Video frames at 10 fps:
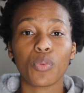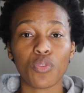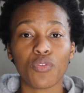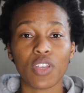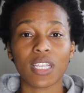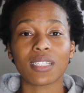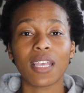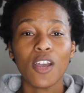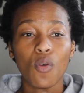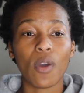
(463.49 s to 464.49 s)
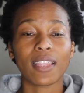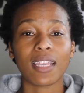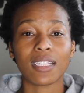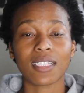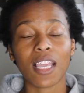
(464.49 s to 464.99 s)
prove is what
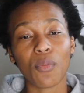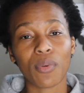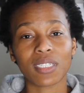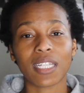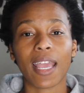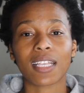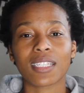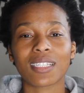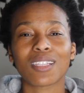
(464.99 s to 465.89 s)
they say with taxes: